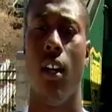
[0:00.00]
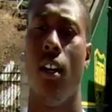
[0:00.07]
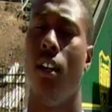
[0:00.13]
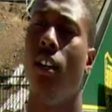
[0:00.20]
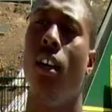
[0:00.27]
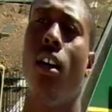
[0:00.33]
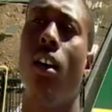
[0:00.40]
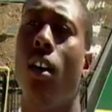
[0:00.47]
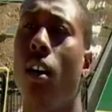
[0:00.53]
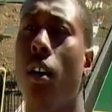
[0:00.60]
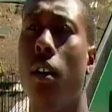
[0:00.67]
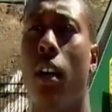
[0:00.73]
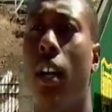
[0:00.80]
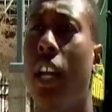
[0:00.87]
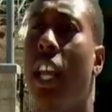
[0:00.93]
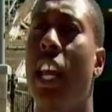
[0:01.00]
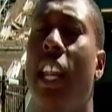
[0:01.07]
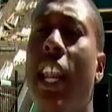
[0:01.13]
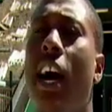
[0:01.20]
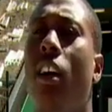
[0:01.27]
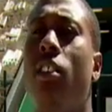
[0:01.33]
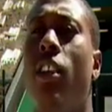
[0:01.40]
you know,
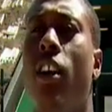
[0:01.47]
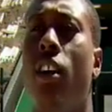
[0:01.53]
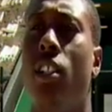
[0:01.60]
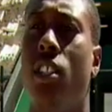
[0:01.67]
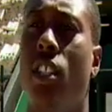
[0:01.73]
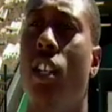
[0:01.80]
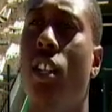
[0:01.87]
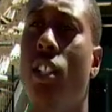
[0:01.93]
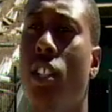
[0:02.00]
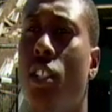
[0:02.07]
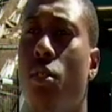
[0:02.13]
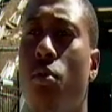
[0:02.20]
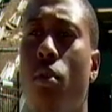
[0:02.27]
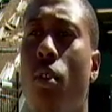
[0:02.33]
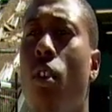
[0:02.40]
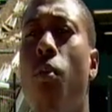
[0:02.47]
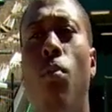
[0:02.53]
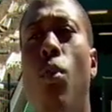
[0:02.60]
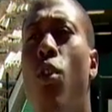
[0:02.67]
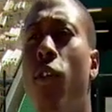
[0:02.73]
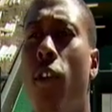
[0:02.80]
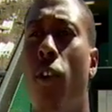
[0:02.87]
getting out there, still just
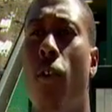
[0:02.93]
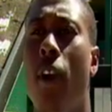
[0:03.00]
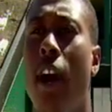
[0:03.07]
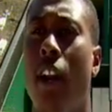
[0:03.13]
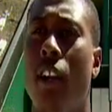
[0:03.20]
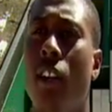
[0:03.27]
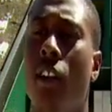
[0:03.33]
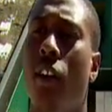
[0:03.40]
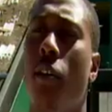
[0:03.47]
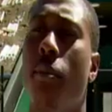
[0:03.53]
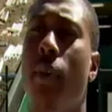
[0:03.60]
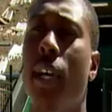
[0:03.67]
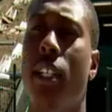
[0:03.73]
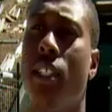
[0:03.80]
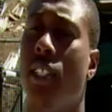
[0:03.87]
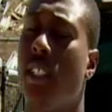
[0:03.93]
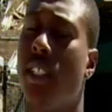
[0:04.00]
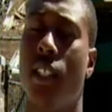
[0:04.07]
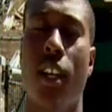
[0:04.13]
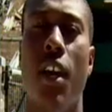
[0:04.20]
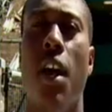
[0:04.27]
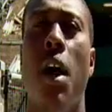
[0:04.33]
moving around a little bit.
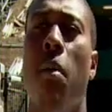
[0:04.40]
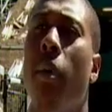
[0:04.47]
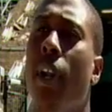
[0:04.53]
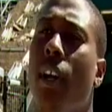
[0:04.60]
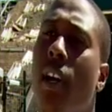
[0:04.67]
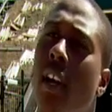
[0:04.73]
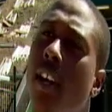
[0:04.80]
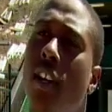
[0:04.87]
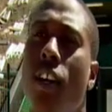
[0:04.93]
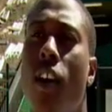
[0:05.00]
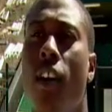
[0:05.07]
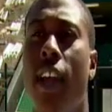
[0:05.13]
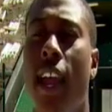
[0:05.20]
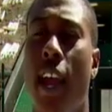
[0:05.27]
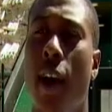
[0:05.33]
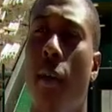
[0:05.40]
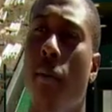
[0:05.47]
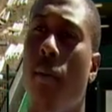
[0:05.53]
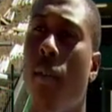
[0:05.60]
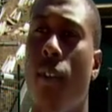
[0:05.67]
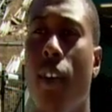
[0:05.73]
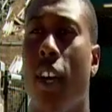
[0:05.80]
But, you know, camp
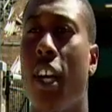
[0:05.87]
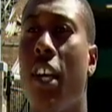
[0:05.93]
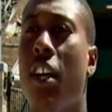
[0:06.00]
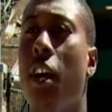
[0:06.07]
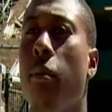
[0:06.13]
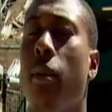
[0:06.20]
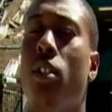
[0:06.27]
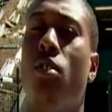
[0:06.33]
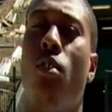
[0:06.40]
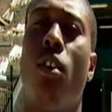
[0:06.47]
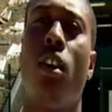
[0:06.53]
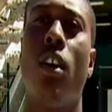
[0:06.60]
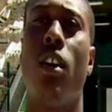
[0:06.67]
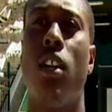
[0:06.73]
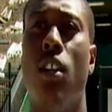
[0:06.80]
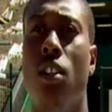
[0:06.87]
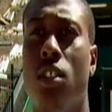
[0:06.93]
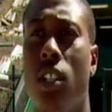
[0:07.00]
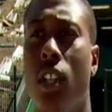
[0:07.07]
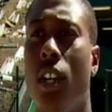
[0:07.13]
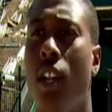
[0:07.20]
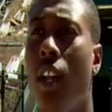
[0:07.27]
coming to a
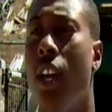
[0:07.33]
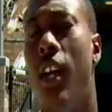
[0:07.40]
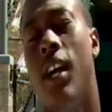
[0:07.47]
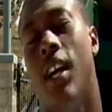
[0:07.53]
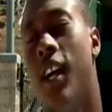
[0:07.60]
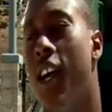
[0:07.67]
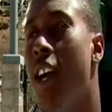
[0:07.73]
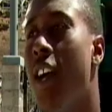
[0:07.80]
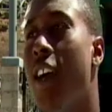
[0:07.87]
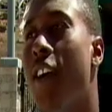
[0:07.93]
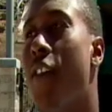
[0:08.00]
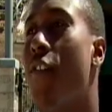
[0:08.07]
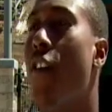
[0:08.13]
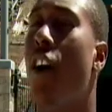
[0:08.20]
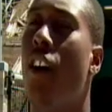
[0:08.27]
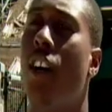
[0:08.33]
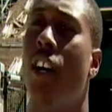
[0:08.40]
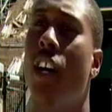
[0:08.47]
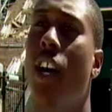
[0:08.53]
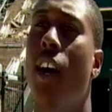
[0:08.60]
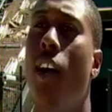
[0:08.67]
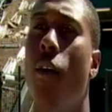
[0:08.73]
conclusion, felt
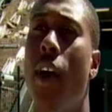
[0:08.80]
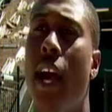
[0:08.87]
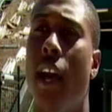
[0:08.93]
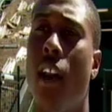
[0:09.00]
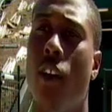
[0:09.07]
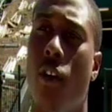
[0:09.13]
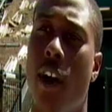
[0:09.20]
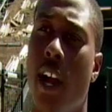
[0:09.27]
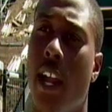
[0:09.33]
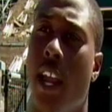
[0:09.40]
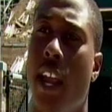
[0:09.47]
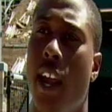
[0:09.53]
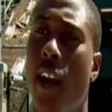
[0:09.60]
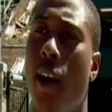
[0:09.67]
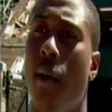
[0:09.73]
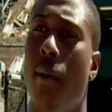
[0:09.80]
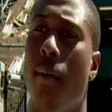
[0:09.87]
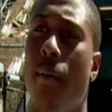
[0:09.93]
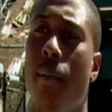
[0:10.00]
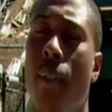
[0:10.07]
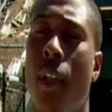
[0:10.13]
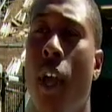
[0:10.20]
good. We had a great camp,
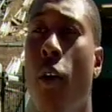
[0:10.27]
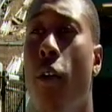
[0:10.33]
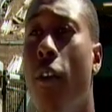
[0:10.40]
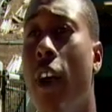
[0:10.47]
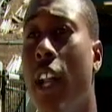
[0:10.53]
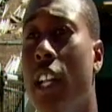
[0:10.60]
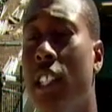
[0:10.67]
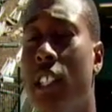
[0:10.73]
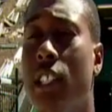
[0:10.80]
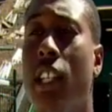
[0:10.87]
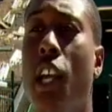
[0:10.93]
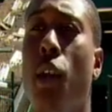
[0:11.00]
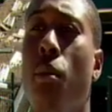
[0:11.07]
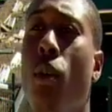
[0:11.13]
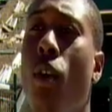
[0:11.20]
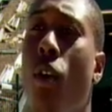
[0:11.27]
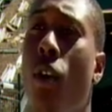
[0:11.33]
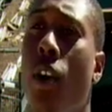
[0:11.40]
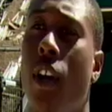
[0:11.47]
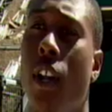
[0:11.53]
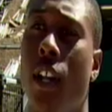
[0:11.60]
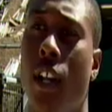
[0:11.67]
and we're ready to just keep
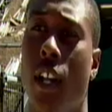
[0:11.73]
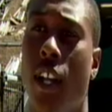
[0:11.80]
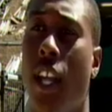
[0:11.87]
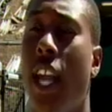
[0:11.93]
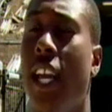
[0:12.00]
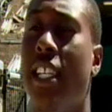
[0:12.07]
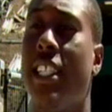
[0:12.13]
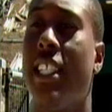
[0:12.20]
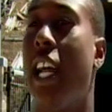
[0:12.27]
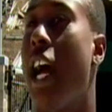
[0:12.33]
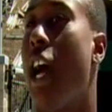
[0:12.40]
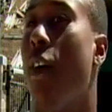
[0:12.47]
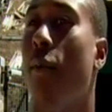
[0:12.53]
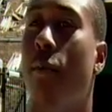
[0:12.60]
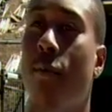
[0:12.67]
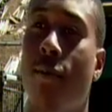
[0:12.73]
going. Can't stop.